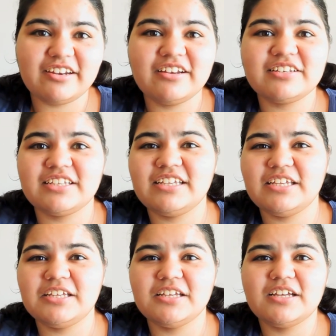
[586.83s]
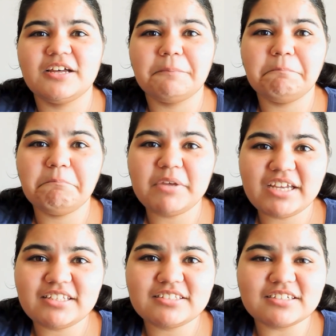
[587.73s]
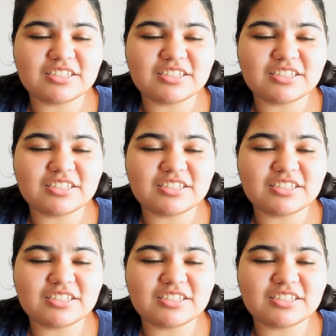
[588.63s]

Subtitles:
didn't he meet,